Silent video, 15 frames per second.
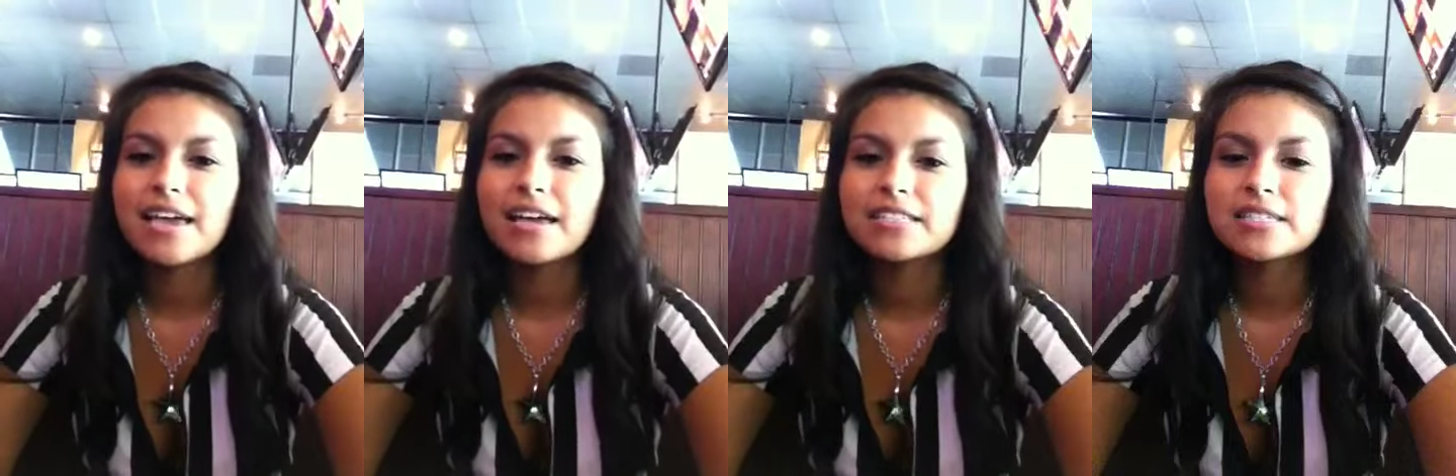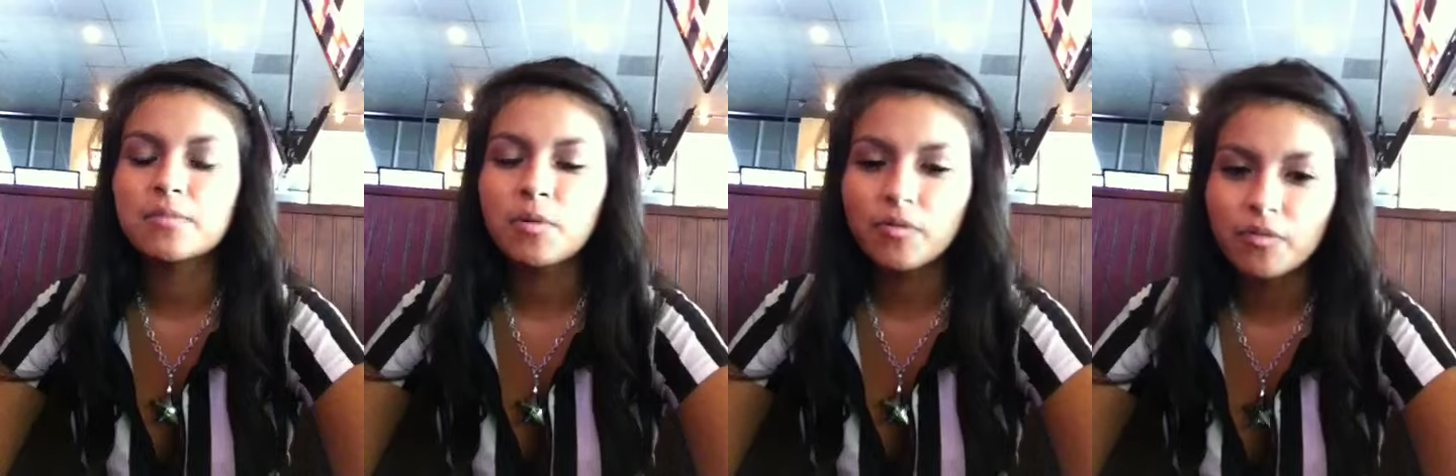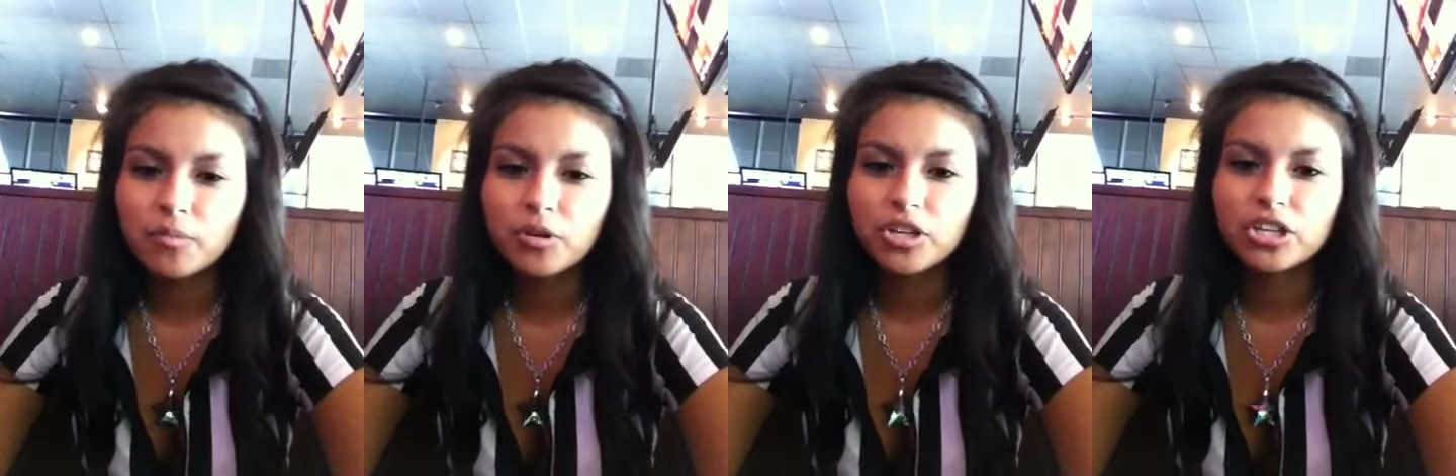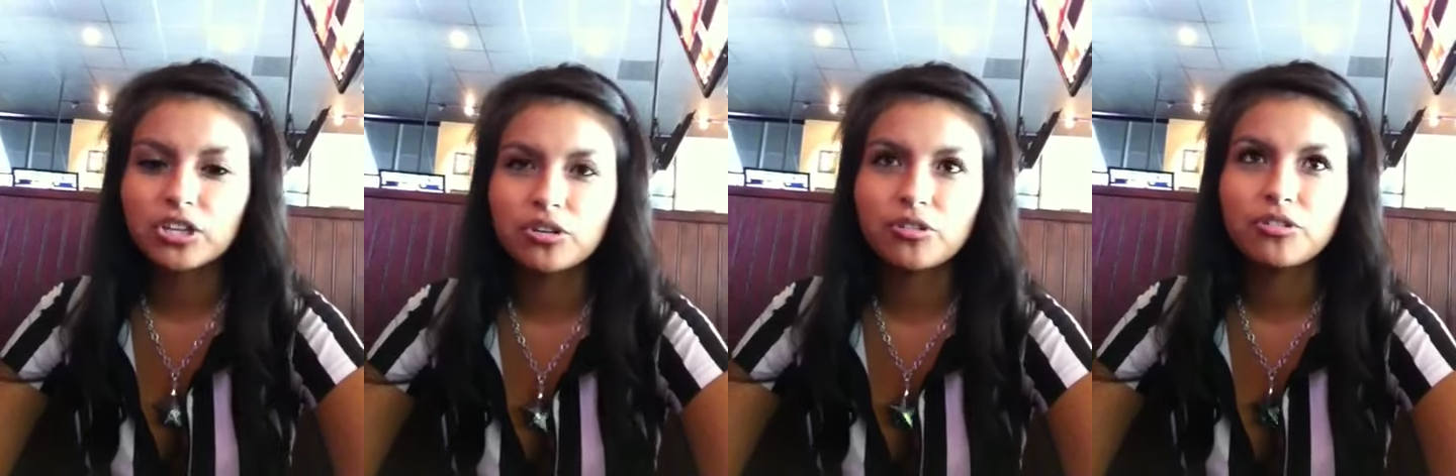and some of them were
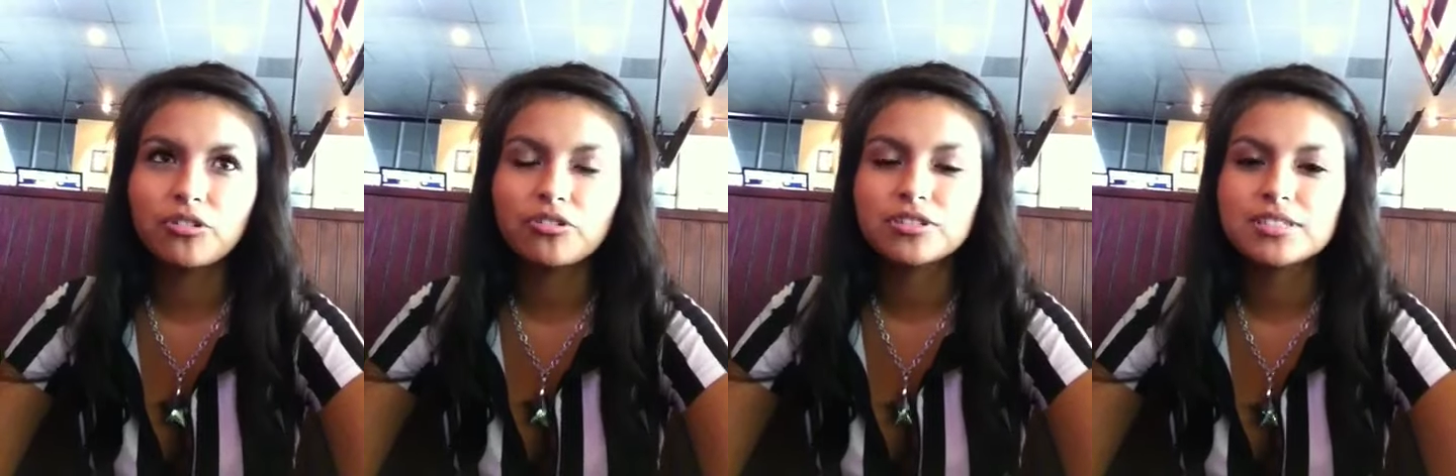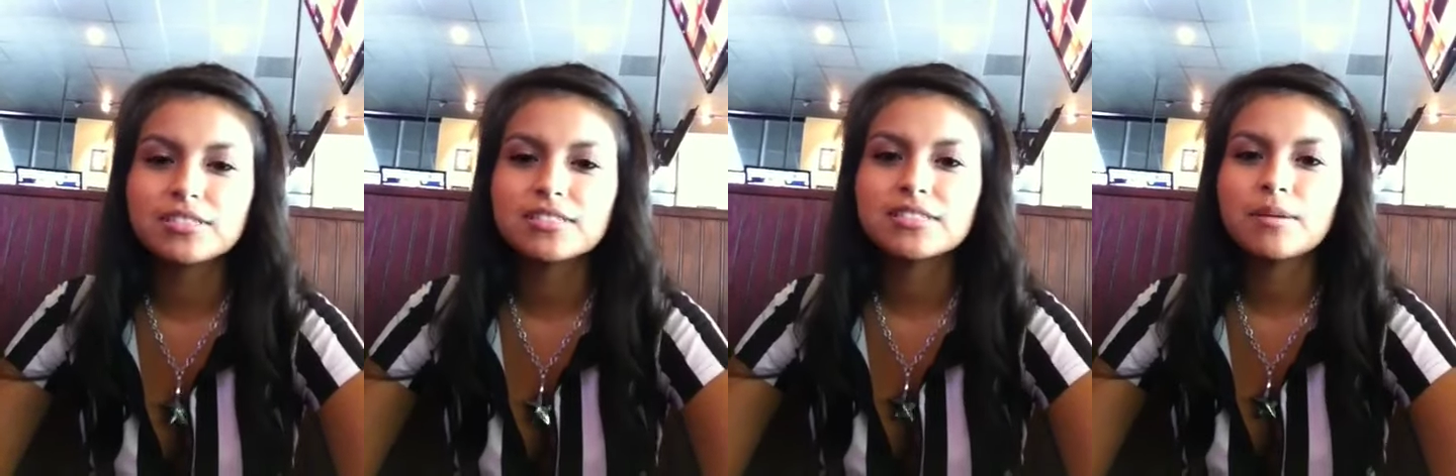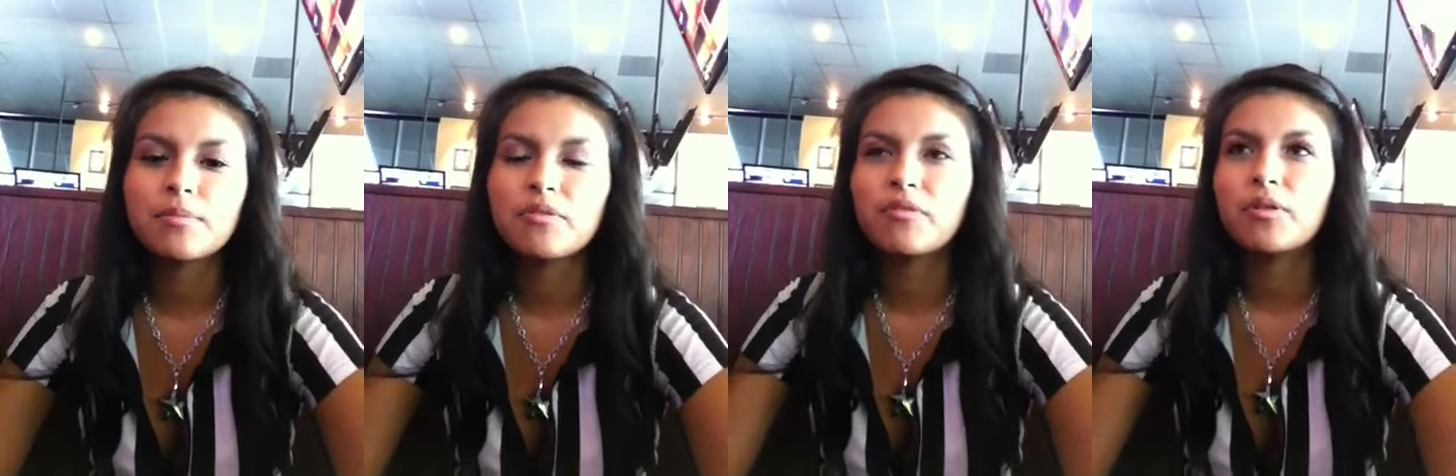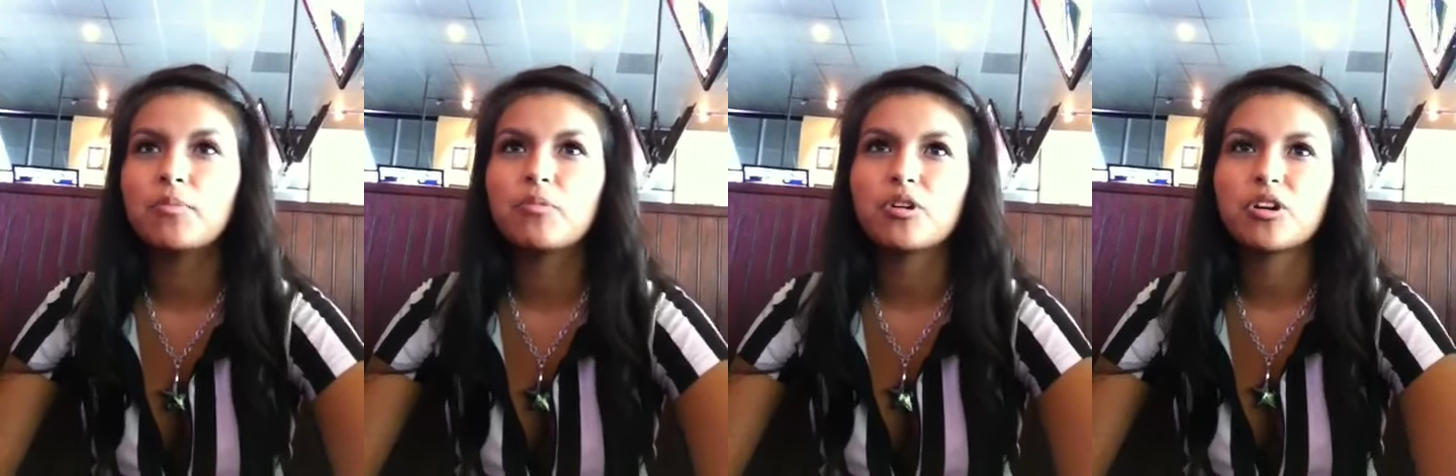cute, some of
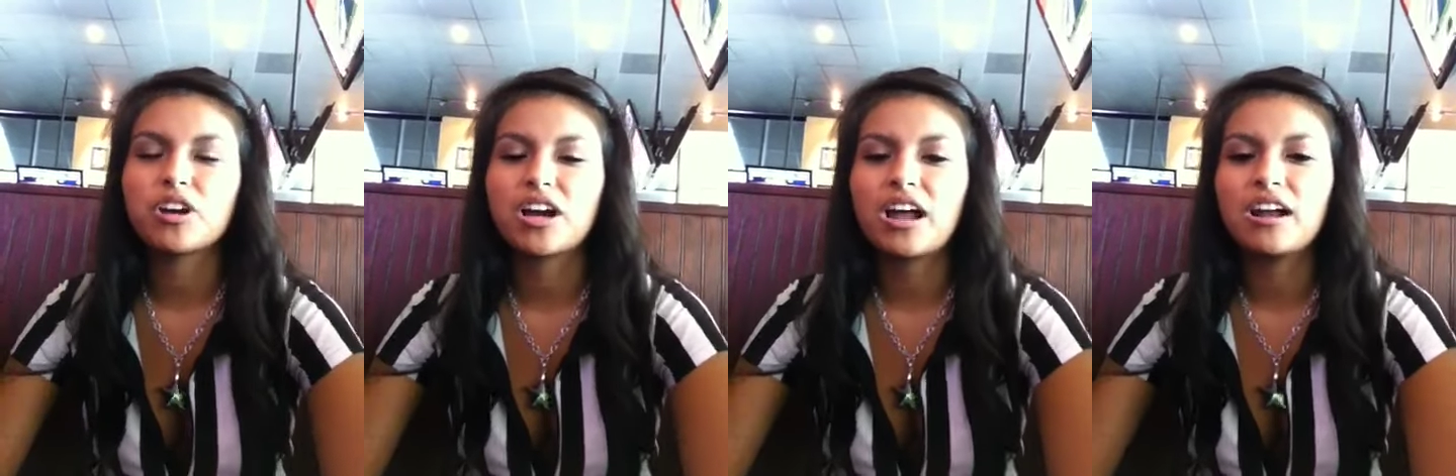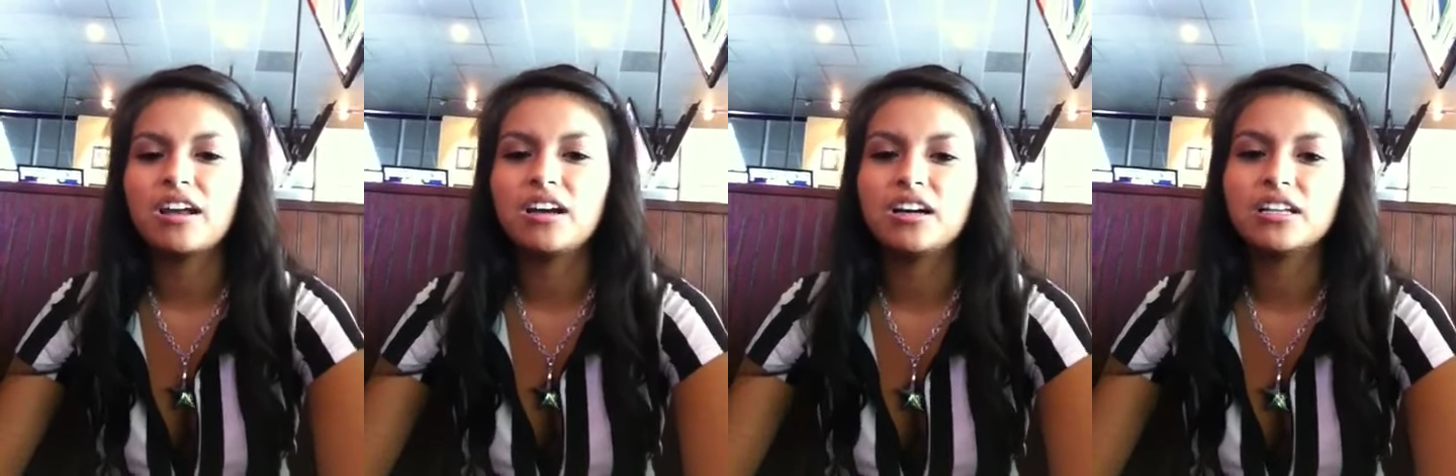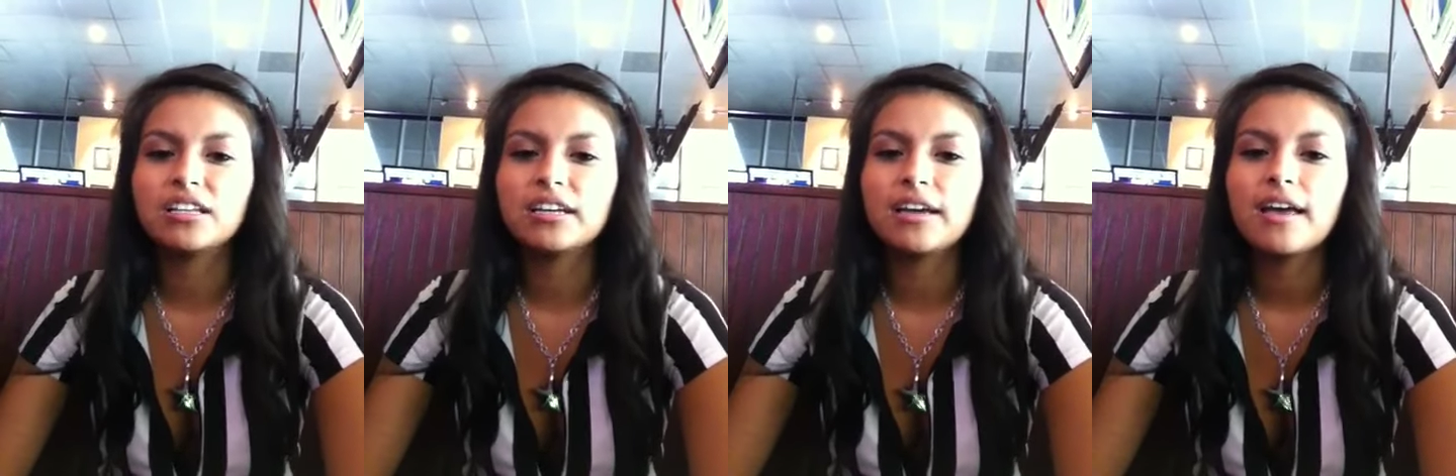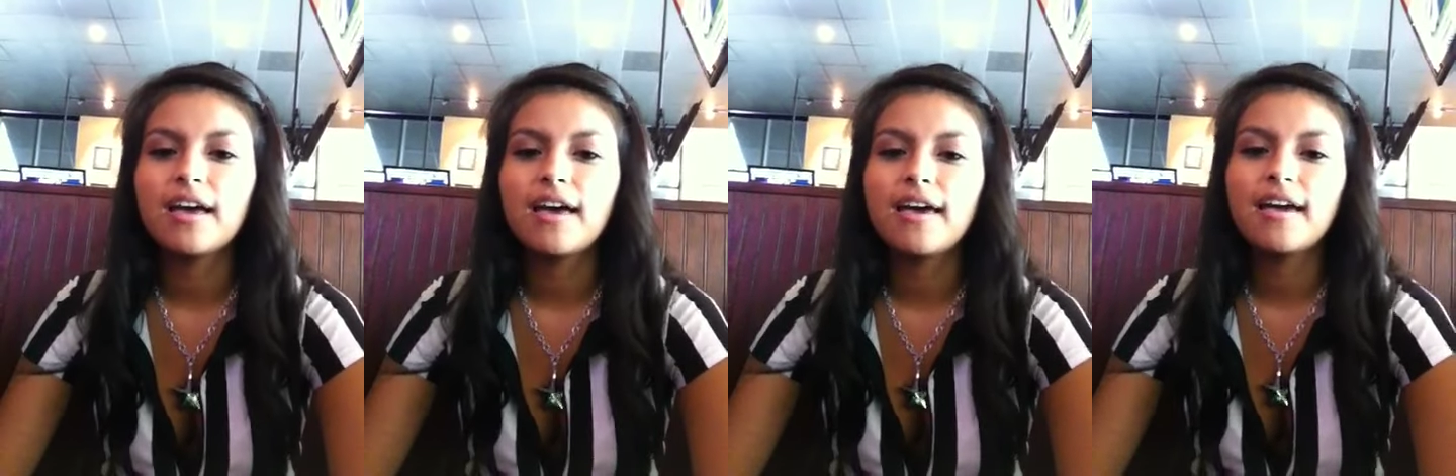them were kind of ugly,